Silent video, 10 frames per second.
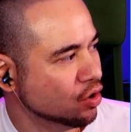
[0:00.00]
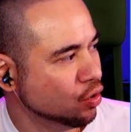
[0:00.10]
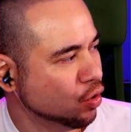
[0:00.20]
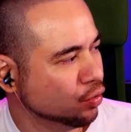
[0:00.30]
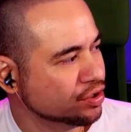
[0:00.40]

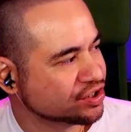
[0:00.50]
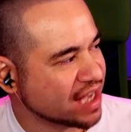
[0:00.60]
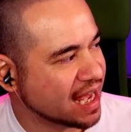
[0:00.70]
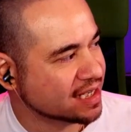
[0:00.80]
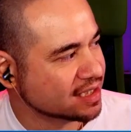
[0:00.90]
all the
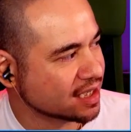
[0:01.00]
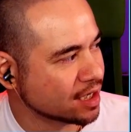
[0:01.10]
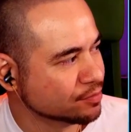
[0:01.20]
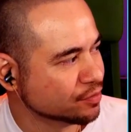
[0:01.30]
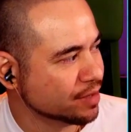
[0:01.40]
sand that
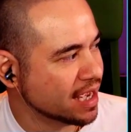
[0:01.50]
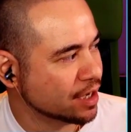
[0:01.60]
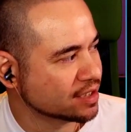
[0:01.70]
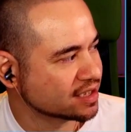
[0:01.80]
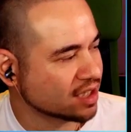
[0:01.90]
comes from there. It
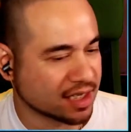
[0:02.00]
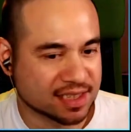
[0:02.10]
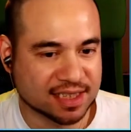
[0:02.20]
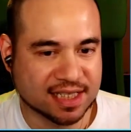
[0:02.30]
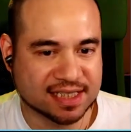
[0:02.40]
gets sucked
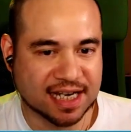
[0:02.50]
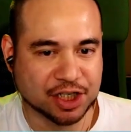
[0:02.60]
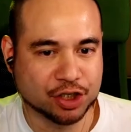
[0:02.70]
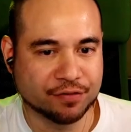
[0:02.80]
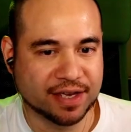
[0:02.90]
into this
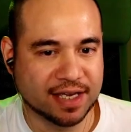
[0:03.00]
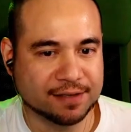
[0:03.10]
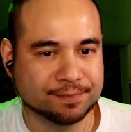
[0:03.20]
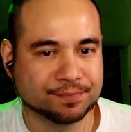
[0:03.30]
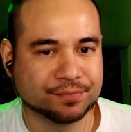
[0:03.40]
section over here,
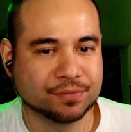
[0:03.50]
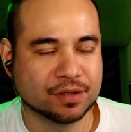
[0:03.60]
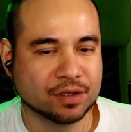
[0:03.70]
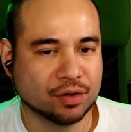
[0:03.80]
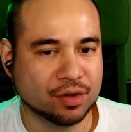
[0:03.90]

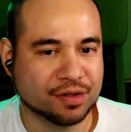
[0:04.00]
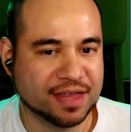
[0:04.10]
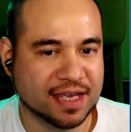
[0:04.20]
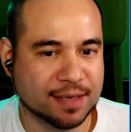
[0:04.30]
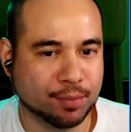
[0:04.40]

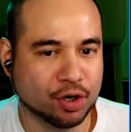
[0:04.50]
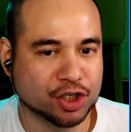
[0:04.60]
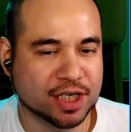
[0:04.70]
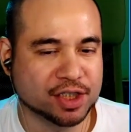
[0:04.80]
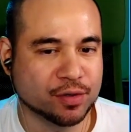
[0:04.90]
the
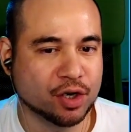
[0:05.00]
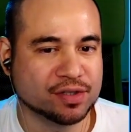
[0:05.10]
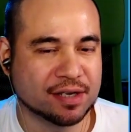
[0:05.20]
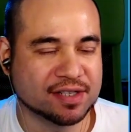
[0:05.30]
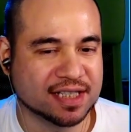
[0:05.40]
polishing, so it goes
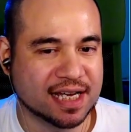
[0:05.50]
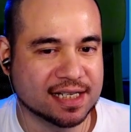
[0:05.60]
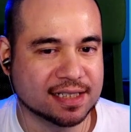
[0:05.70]
down to that.